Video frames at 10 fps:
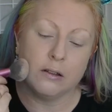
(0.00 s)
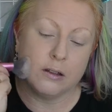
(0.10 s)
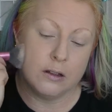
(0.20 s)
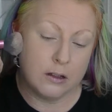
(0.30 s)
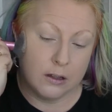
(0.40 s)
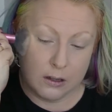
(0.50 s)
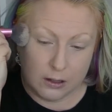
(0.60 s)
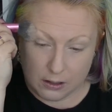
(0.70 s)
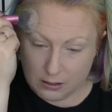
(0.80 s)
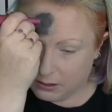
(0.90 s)

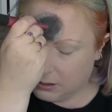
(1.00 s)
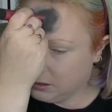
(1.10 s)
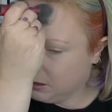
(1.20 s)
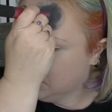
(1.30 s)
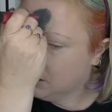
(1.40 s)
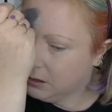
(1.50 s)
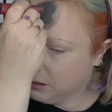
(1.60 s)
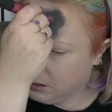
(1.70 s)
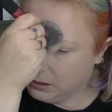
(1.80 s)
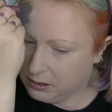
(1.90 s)

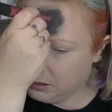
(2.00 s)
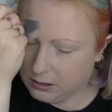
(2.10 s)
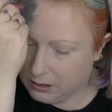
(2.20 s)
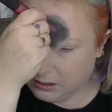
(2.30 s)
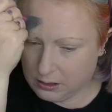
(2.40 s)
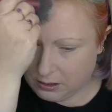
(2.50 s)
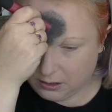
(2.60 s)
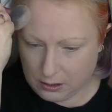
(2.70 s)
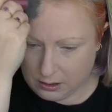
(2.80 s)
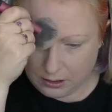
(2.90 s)

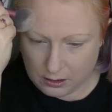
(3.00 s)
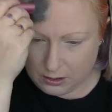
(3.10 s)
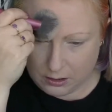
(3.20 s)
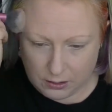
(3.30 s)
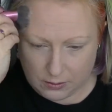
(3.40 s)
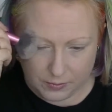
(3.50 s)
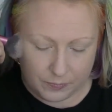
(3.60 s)
Nobody speaks.